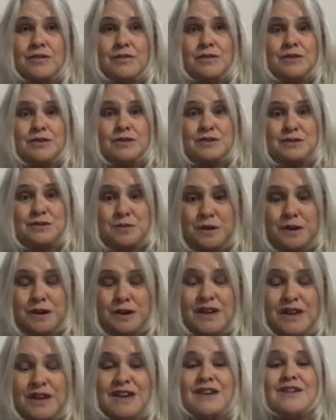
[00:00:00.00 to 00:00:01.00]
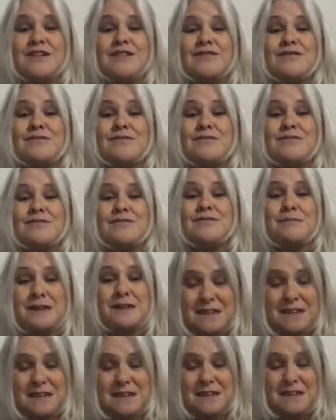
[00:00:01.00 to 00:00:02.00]
restorative,
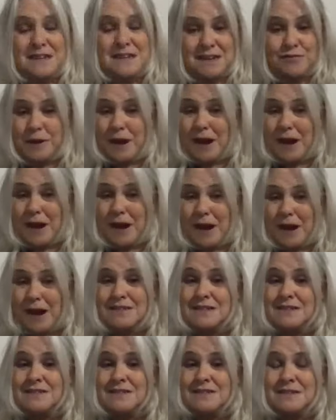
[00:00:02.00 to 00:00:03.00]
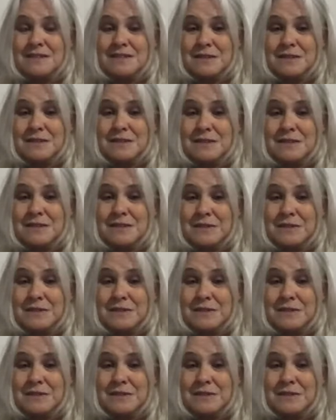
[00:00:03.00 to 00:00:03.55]
meditative practice.